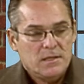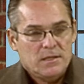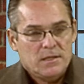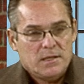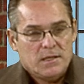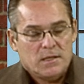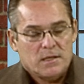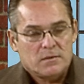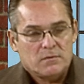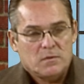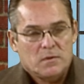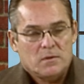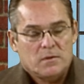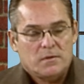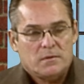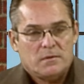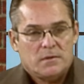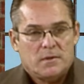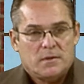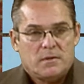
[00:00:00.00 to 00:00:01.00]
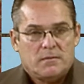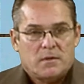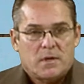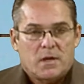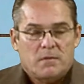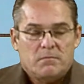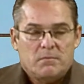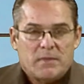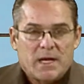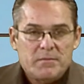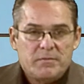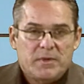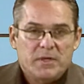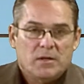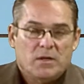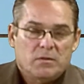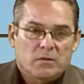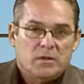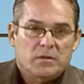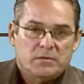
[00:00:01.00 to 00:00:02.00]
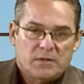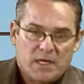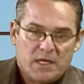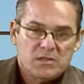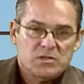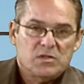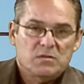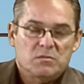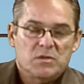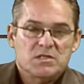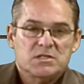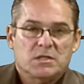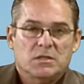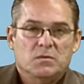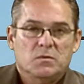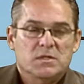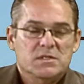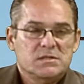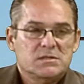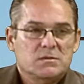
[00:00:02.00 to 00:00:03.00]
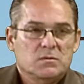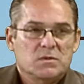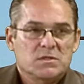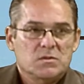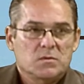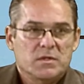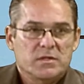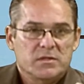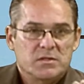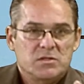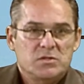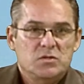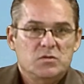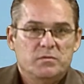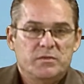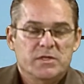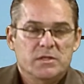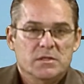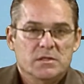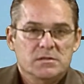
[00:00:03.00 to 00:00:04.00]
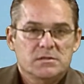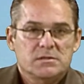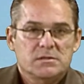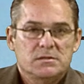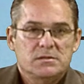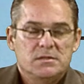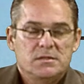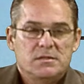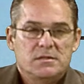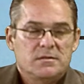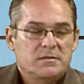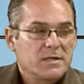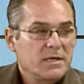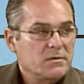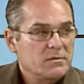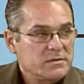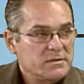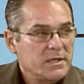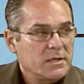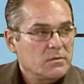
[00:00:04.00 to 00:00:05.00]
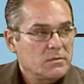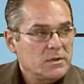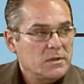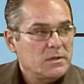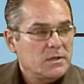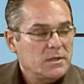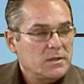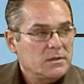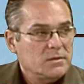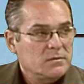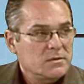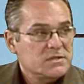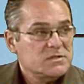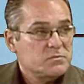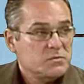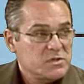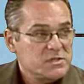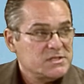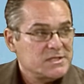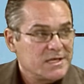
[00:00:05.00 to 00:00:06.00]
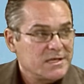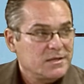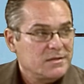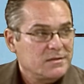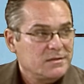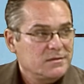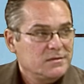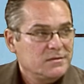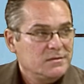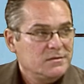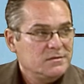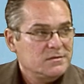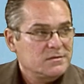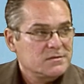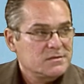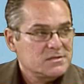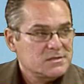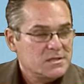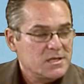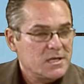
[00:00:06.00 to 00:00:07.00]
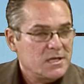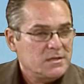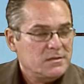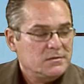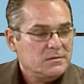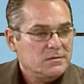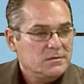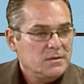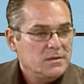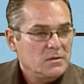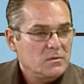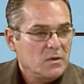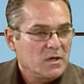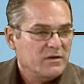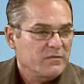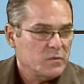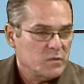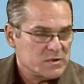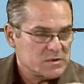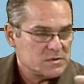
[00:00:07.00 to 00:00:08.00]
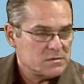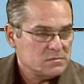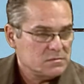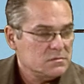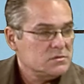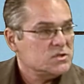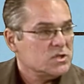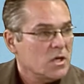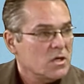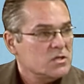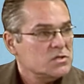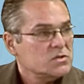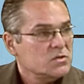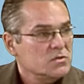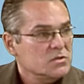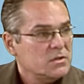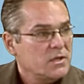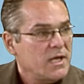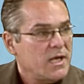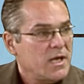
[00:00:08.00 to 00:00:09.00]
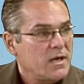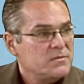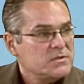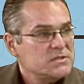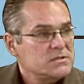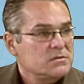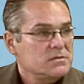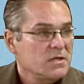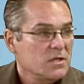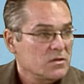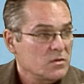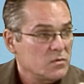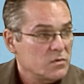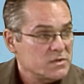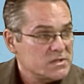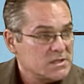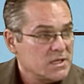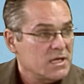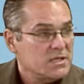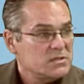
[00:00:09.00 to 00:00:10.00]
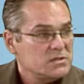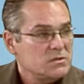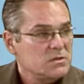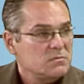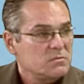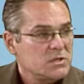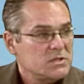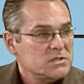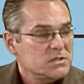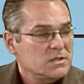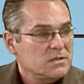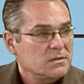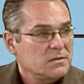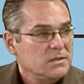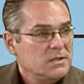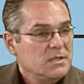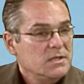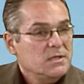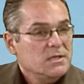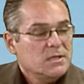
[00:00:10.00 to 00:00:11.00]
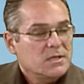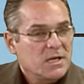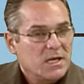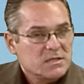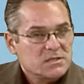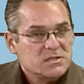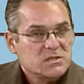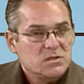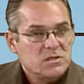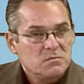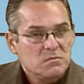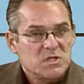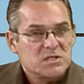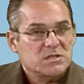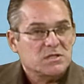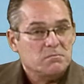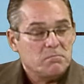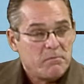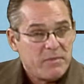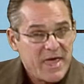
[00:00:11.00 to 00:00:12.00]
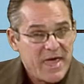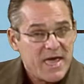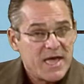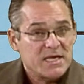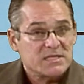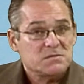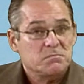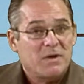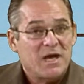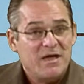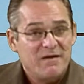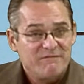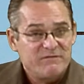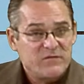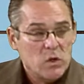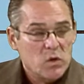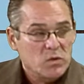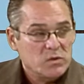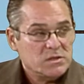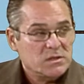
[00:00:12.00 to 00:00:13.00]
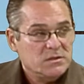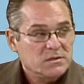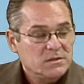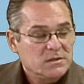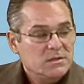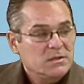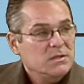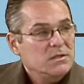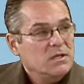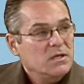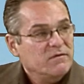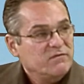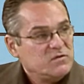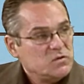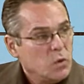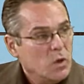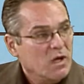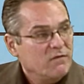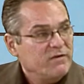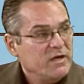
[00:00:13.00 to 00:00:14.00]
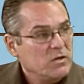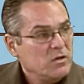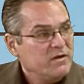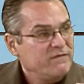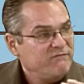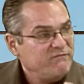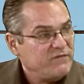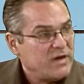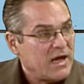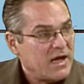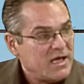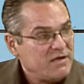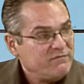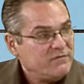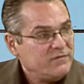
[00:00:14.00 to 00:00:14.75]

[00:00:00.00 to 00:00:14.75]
And my bill, or Constituting Michigan, was one of the two bills that was presented to the state. One of them was charter school caps, the other one was Constituting Michigan. Constituting Michigan passed by a vote of 1,205